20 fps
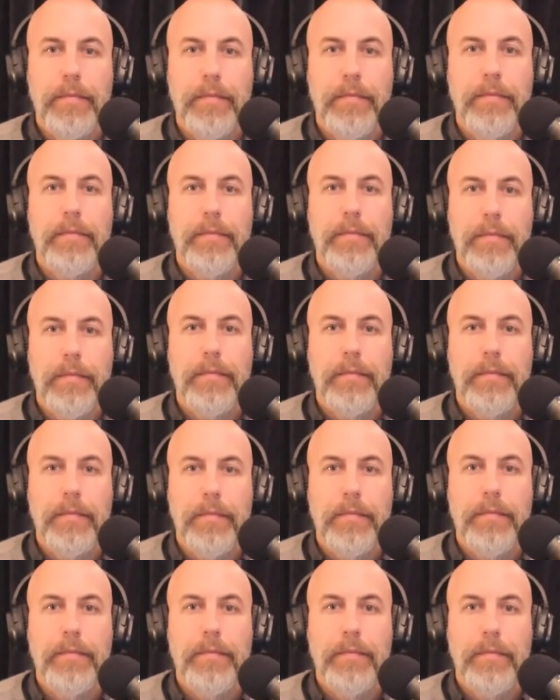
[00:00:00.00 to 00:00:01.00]

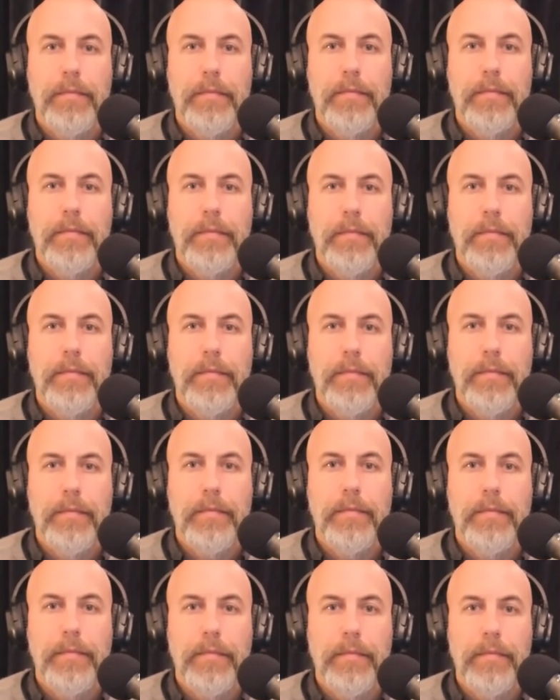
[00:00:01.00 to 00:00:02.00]

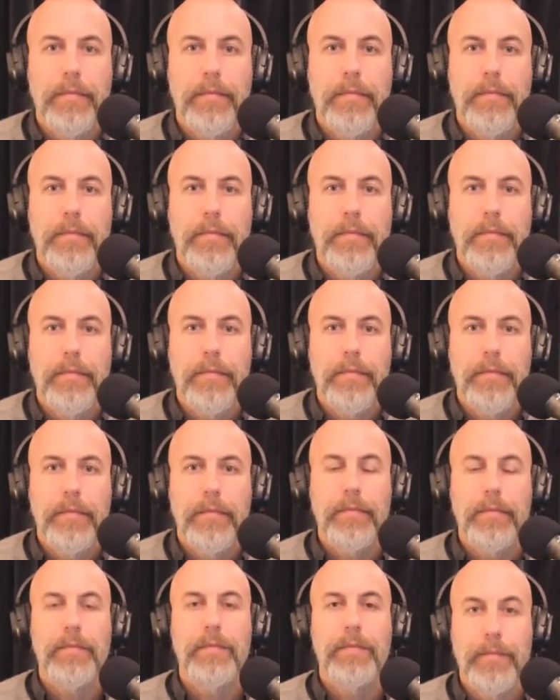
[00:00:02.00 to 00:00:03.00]

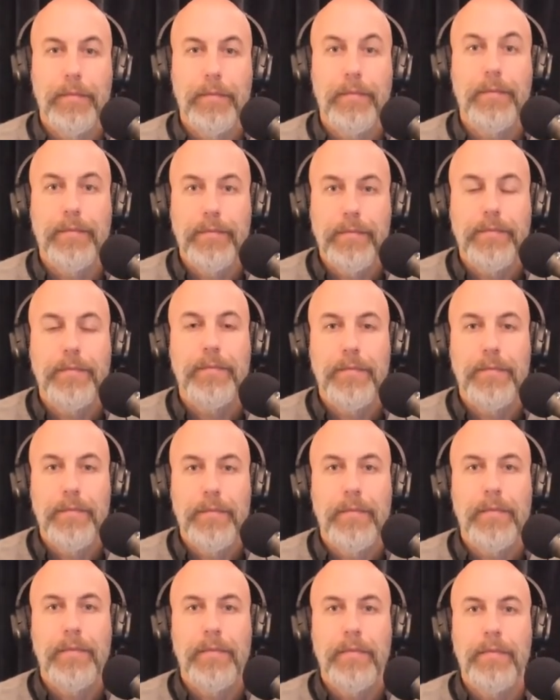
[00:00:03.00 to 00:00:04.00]

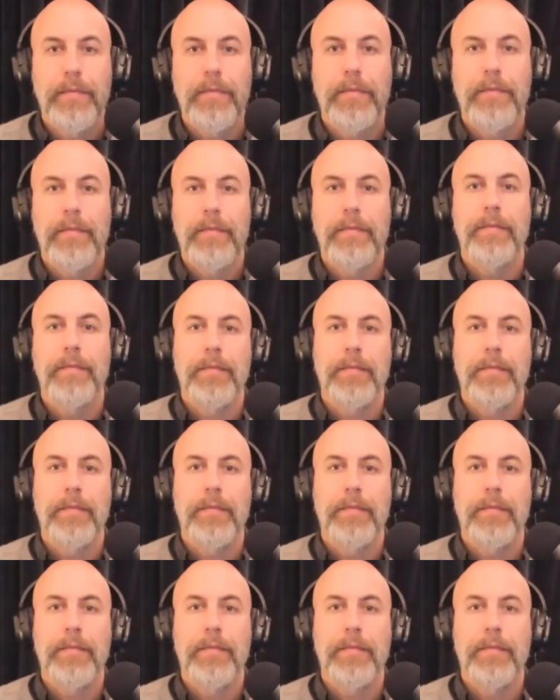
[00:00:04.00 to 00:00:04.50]
The person shown says nothing.